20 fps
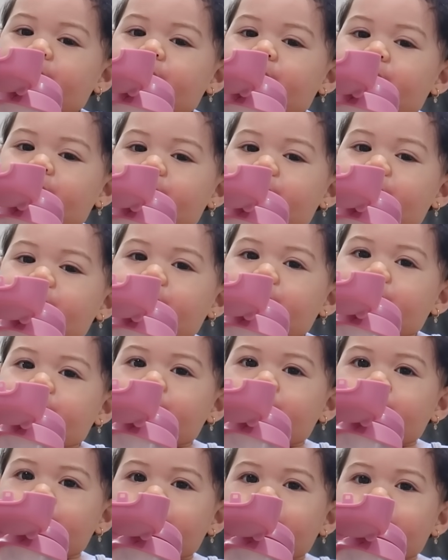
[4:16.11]
Write a
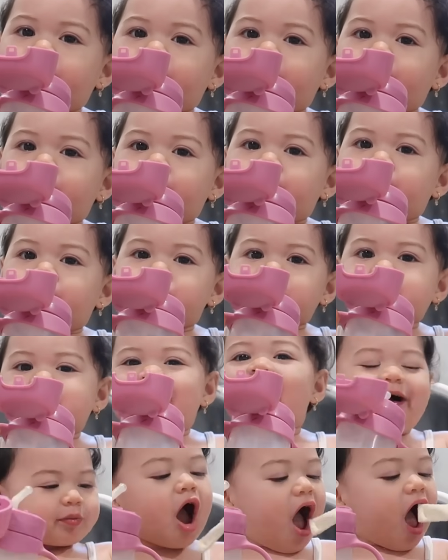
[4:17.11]
letter
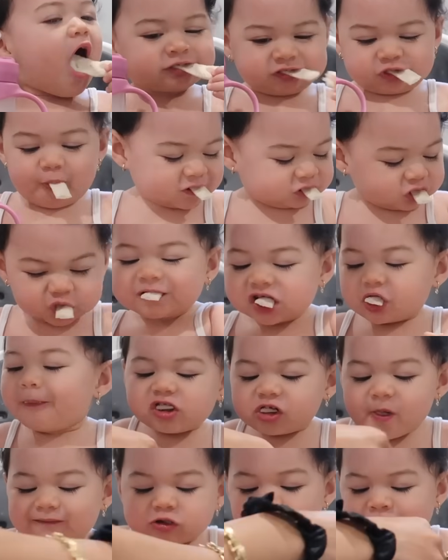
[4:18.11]
home to
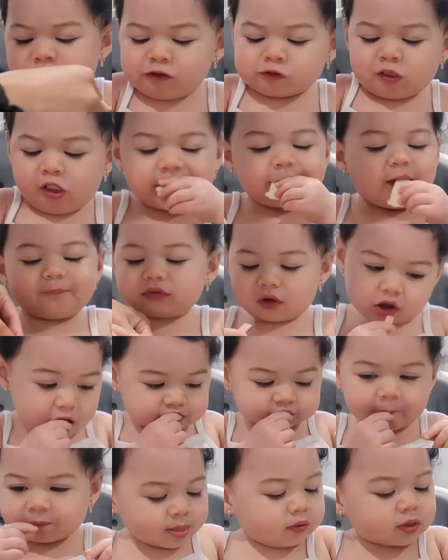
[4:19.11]
say
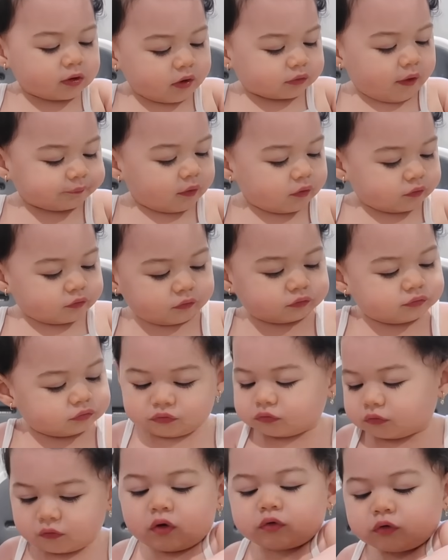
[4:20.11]
goodbye to
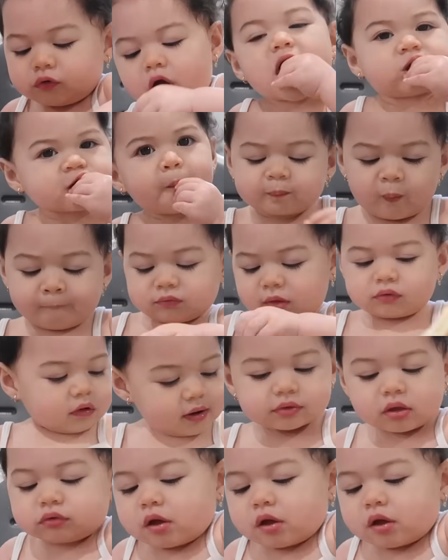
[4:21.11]
everyone and